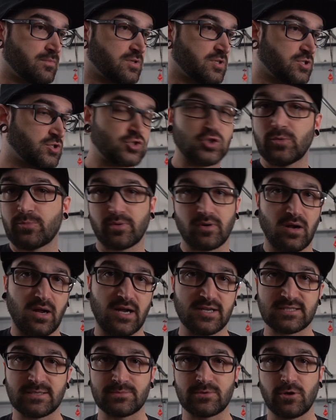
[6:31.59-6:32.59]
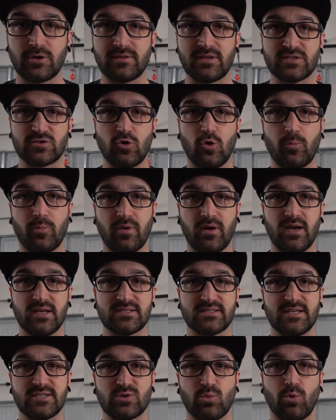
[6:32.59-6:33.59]
super awesome during this whole
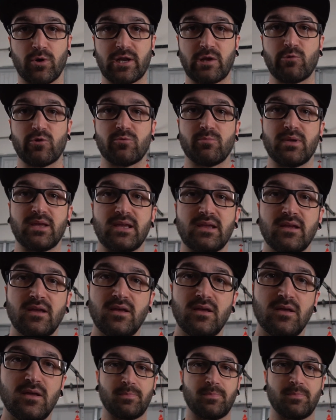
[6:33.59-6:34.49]
process, working with me,